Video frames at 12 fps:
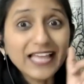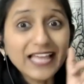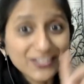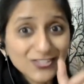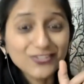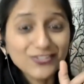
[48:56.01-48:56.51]

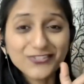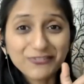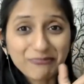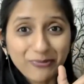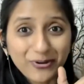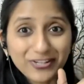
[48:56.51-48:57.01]
That is
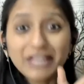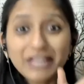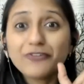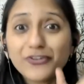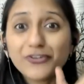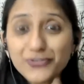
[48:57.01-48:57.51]
also
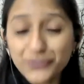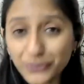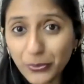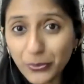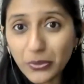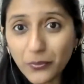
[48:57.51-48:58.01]
important, for your
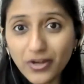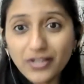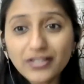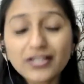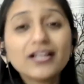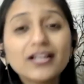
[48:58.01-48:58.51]
schoolwork.